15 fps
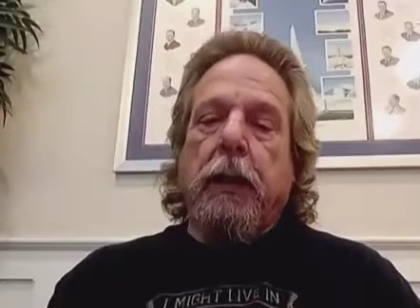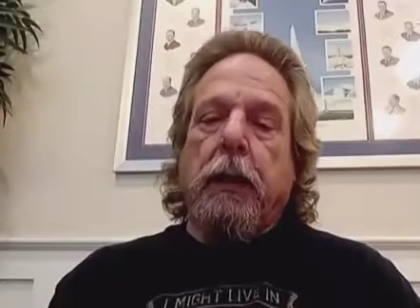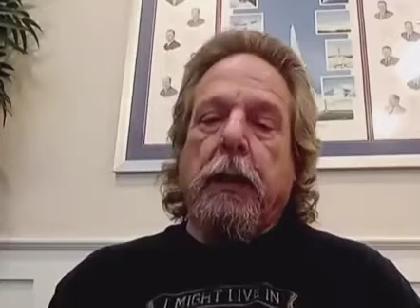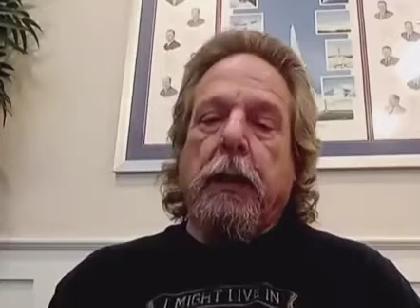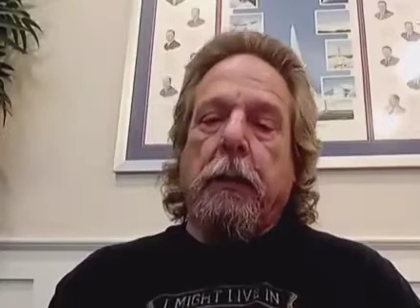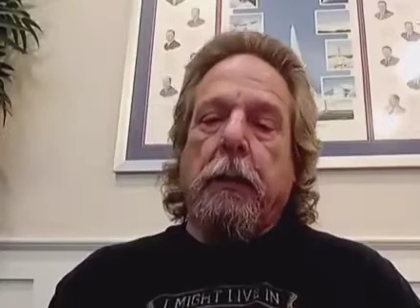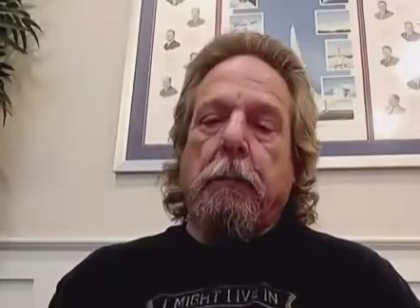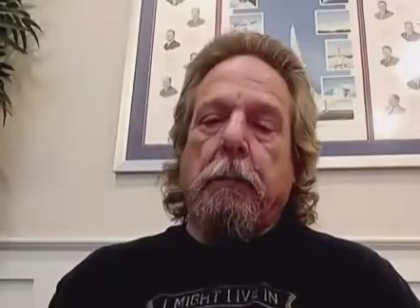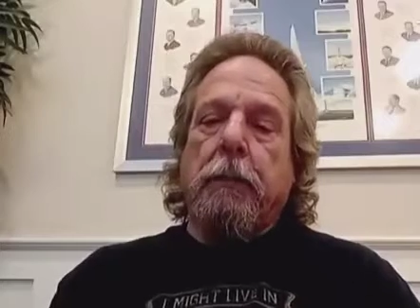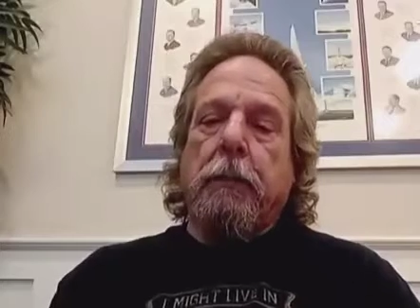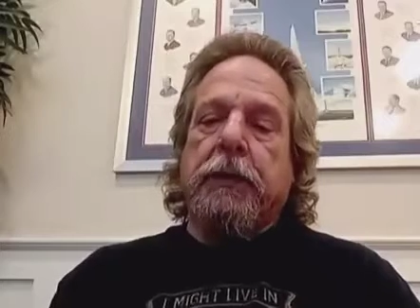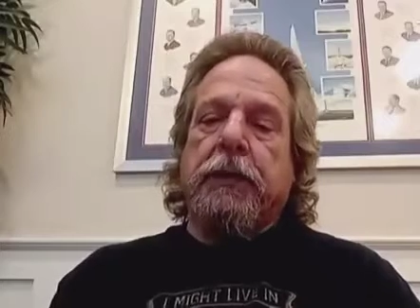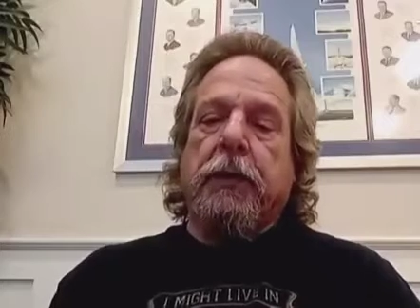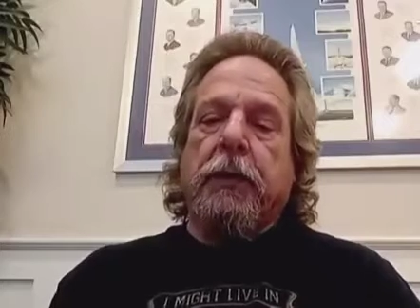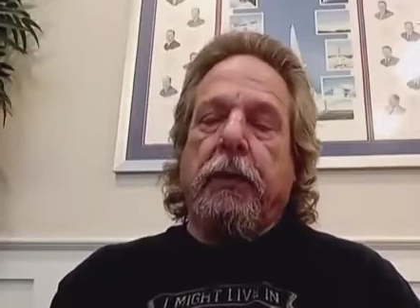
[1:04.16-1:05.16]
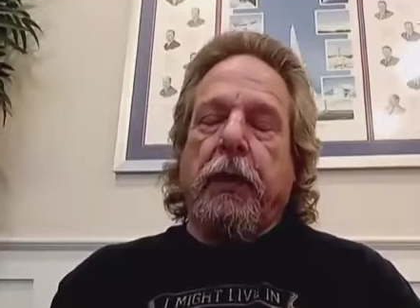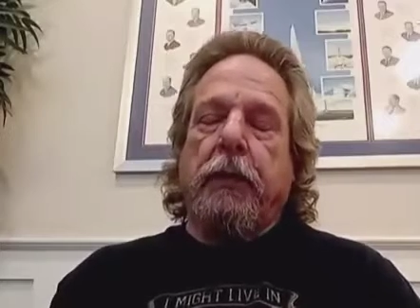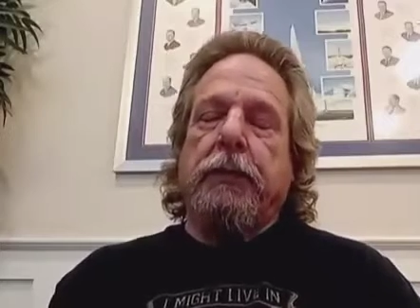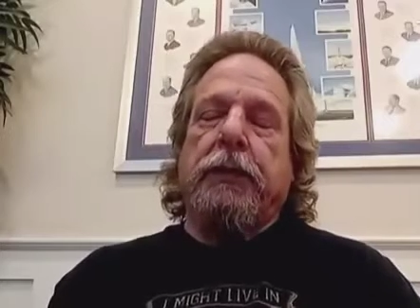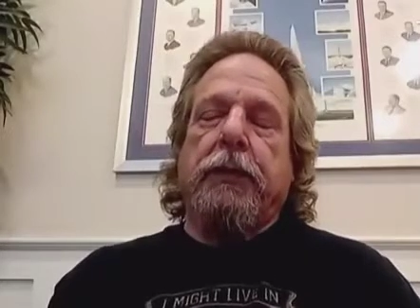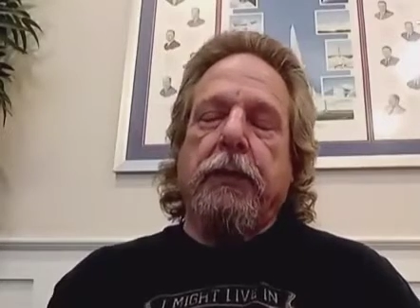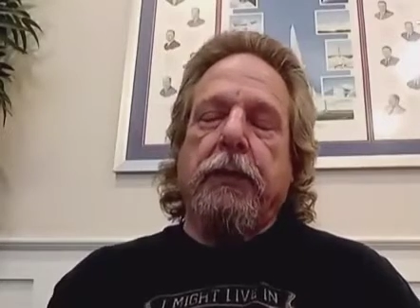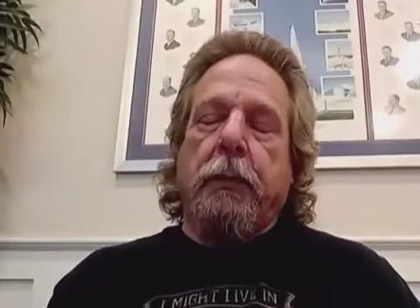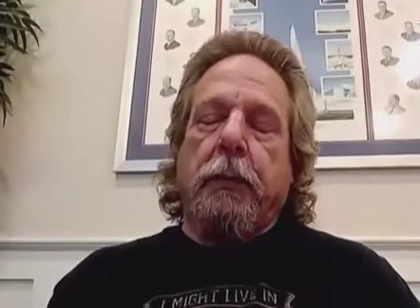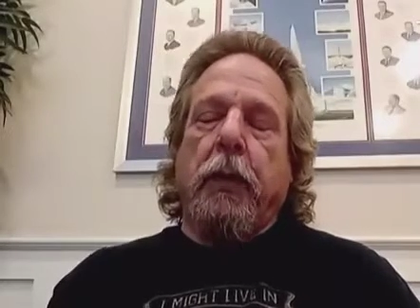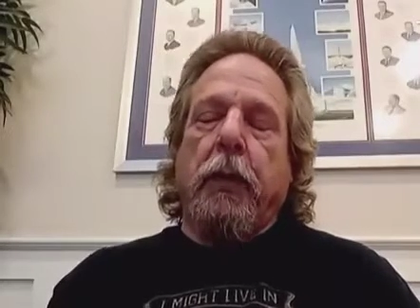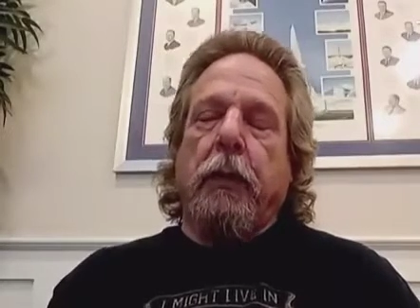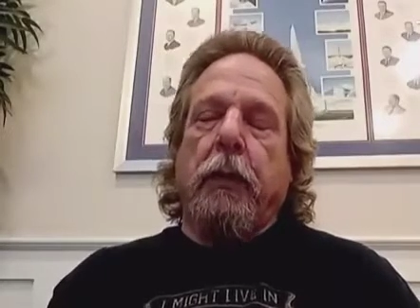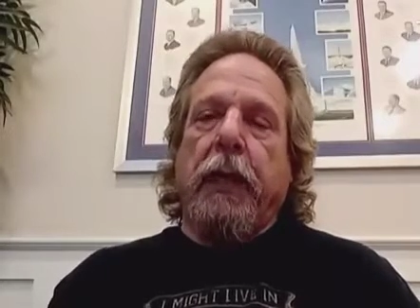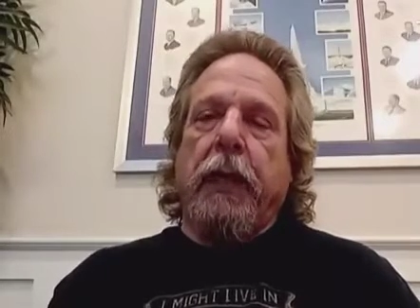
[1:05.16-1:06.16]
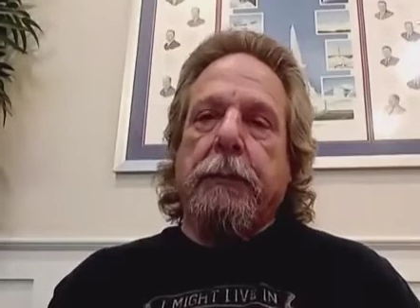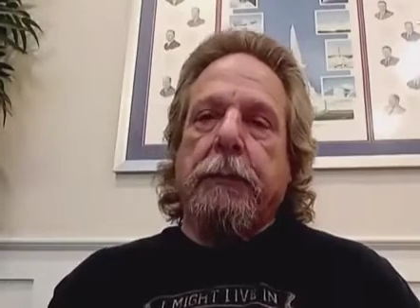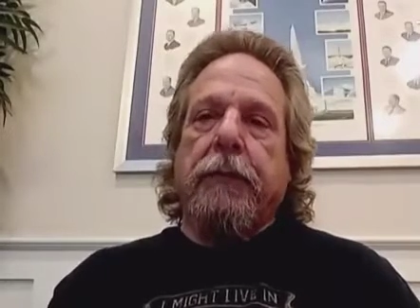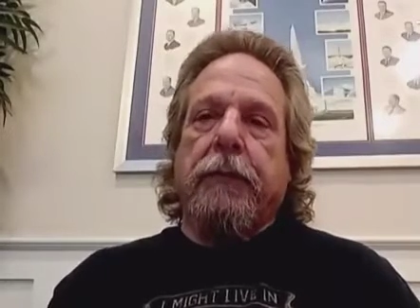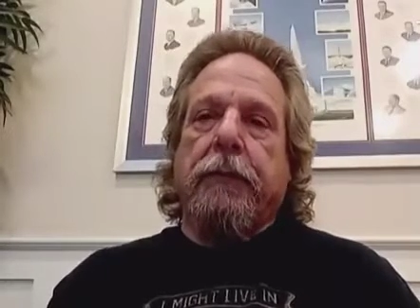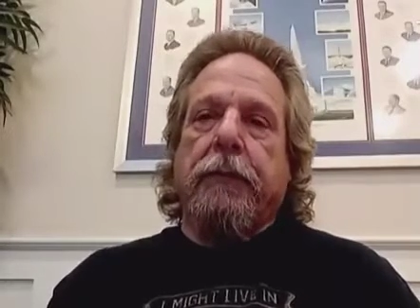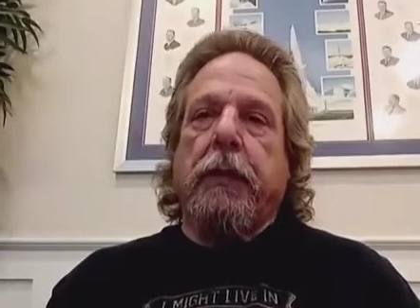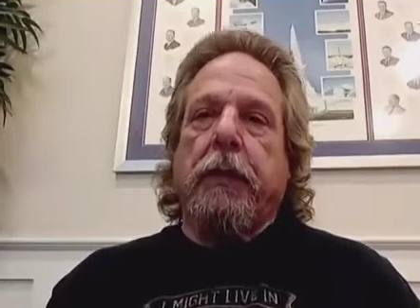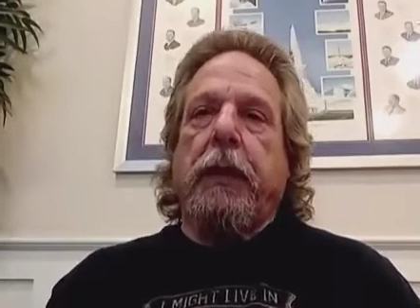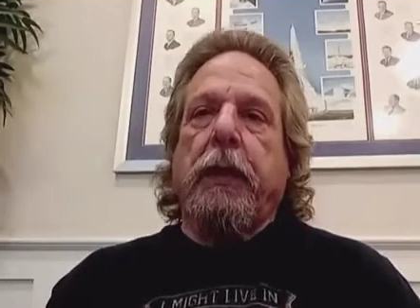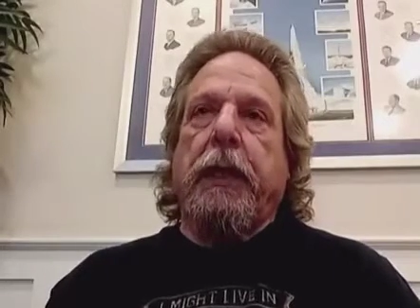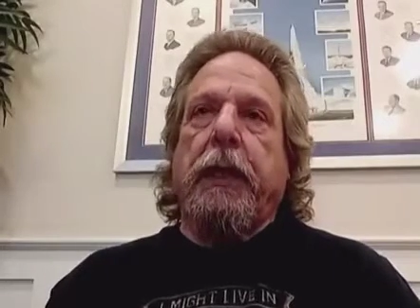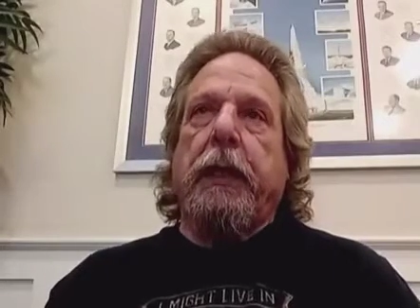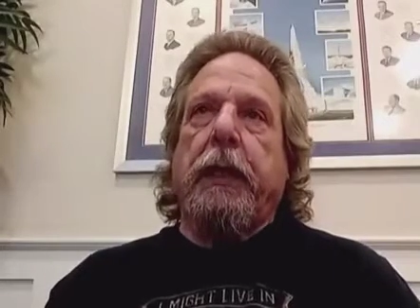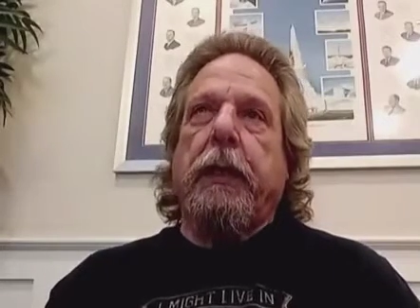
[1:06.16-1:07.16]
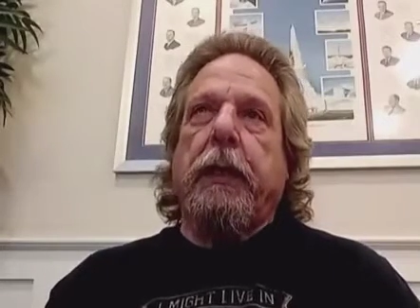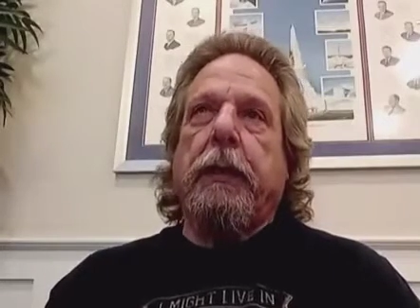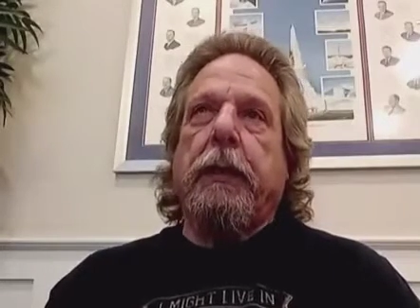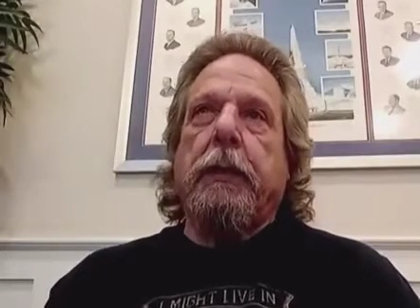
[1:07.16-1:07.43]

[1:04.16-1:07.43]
So those two programs have really